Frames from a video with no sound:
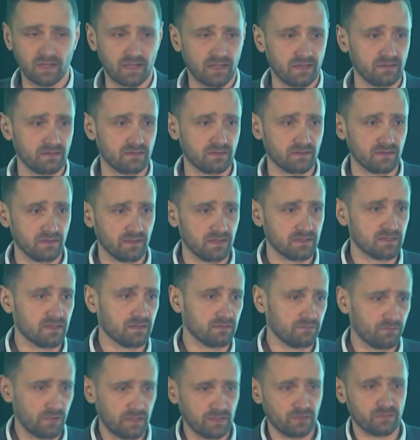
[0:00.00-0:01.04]
And
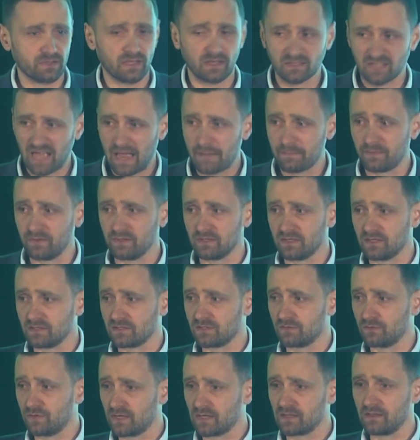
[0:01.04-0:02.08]
one of the example
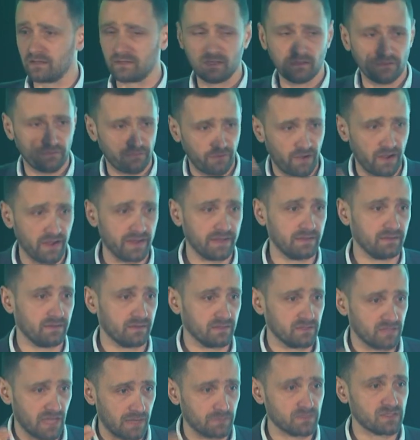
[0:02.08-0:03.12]
is uniquely identifying the
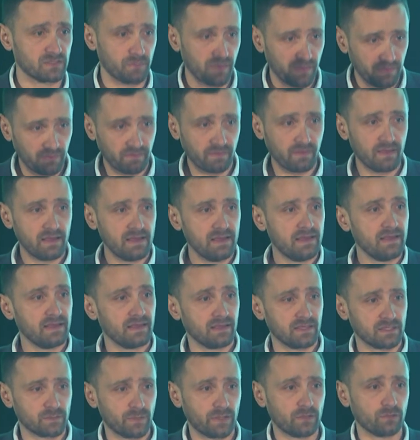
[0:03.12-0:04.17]
James Smith
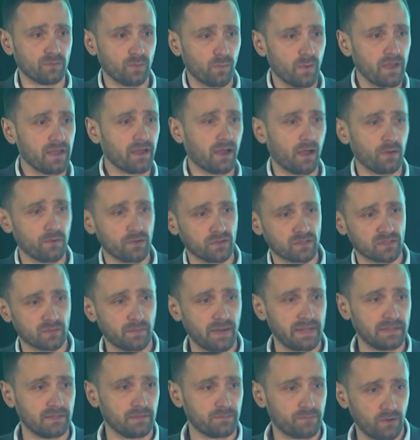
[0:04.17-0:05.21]
is one of the way how you
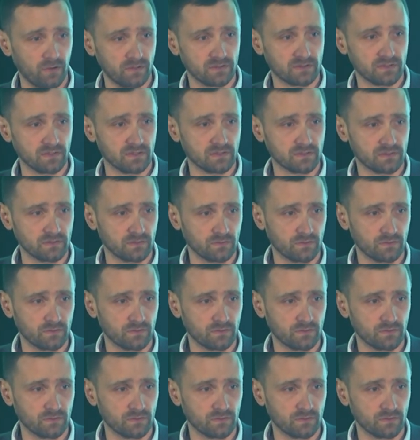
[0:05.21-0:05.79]
automate the process.